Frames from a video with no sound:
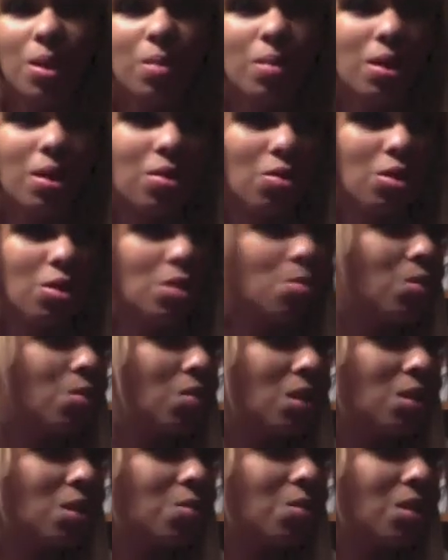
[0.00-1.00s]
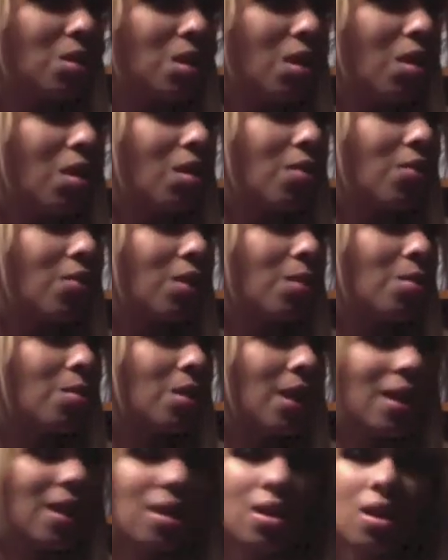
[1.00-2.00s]
about if Chris Benoit should be in the Hall of Fame or
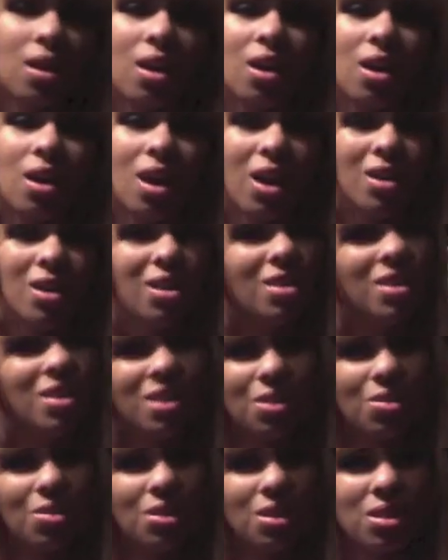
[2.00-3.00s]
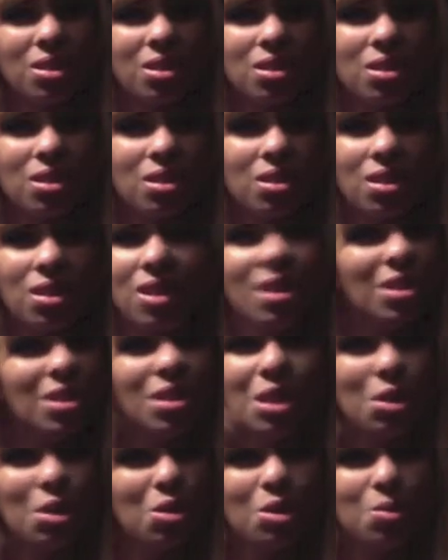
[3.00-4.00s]
not. Are y'all serious?
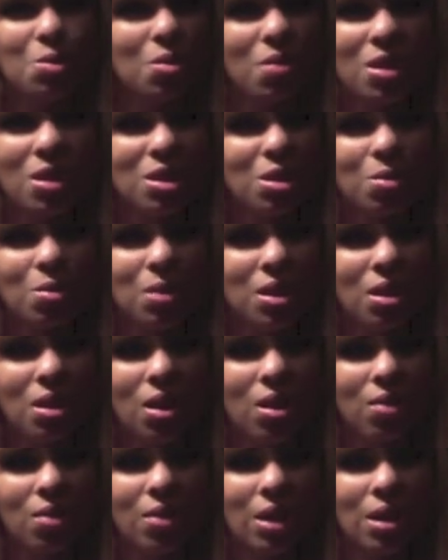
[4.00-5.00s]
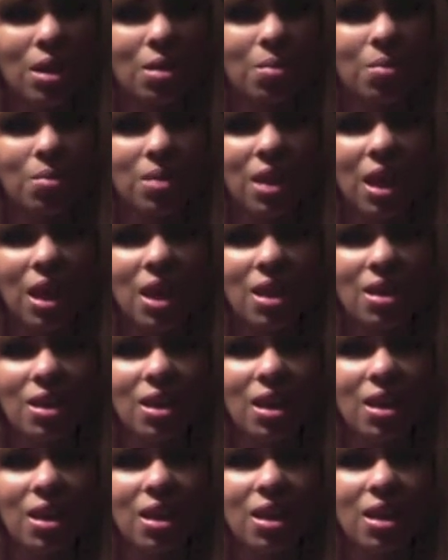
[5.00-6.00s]
No, Chris Benoit shouldn't be in the Hall of Fame. They're acting
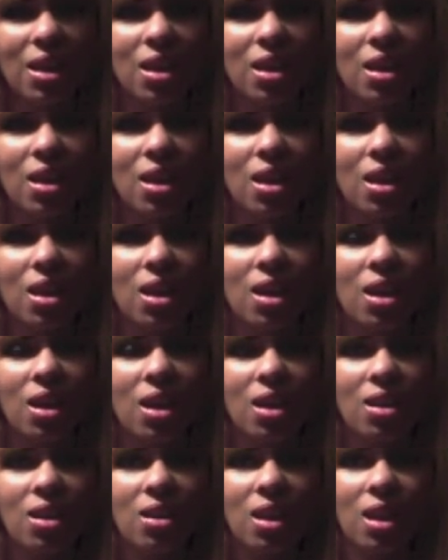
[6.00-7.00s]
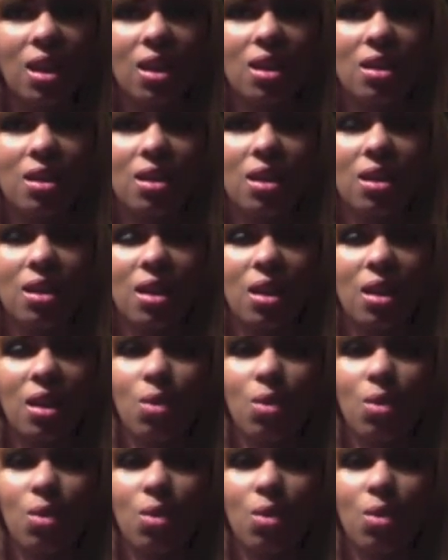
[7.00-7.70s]
like they're like,